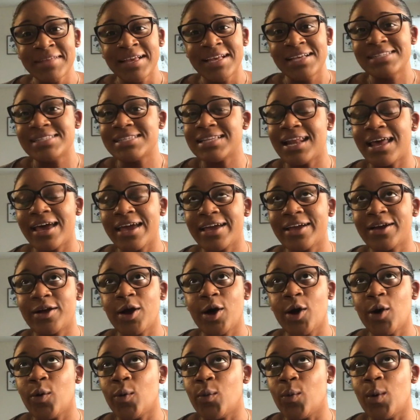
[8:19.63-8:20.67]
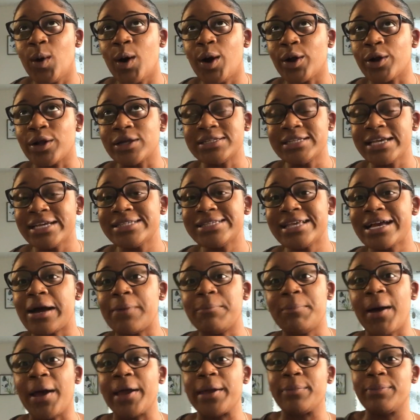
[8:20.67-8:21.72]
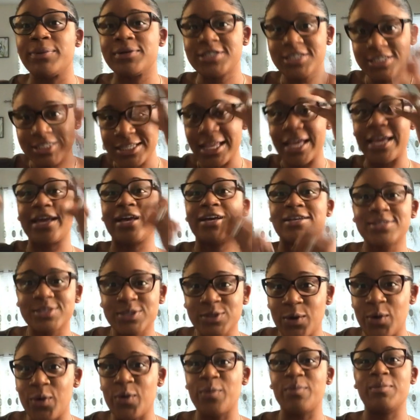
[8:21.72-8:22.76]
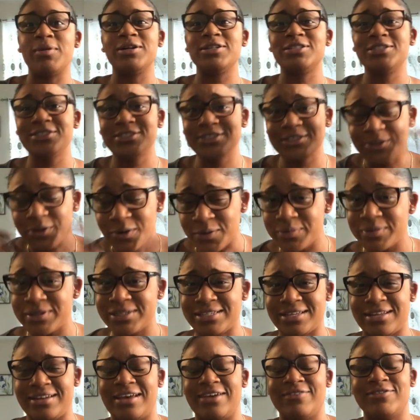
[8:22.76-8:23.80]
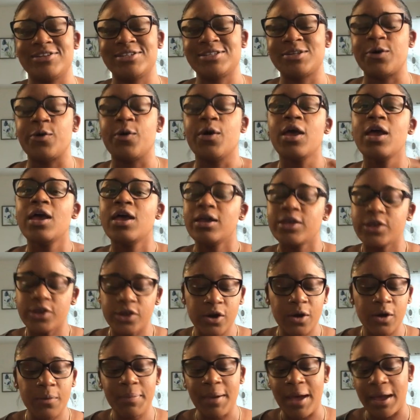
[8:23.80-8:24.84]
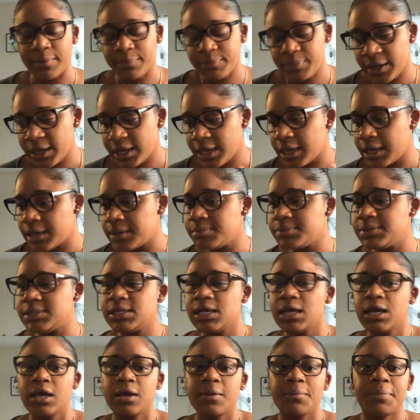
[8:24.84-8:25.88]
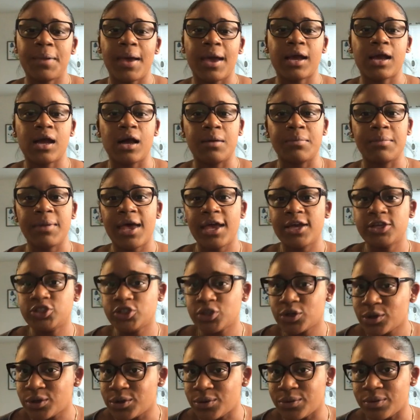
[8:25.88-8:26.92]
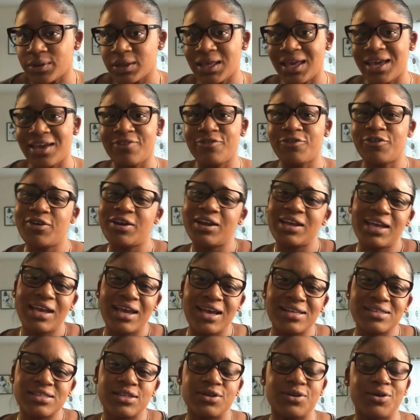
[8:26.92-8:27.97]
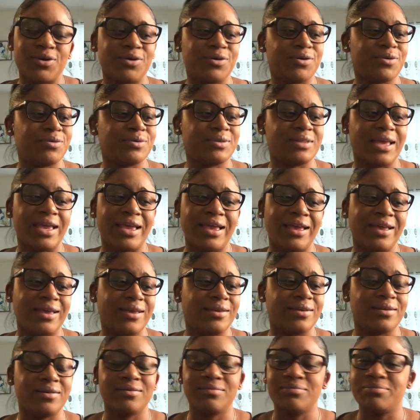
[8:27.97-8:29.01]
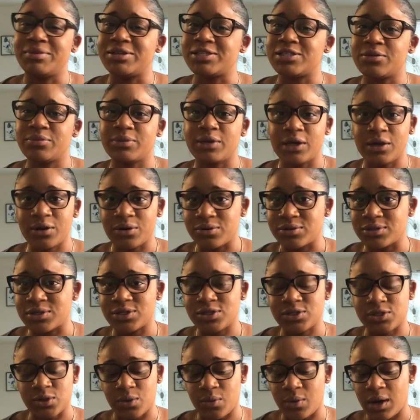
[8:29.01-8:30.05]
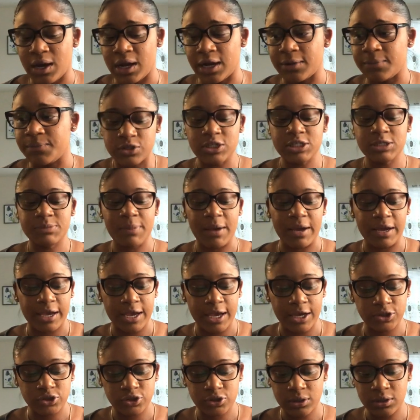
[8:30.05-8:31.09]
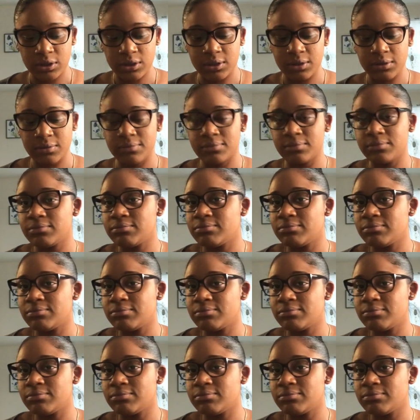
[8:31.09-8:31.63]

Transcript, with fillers: it's like water it's like, it's like a pipe it's just like so much so much saliva so you know pack bibs pack um extra clothing for in case you know they mess up their clothes or so on so just pack extra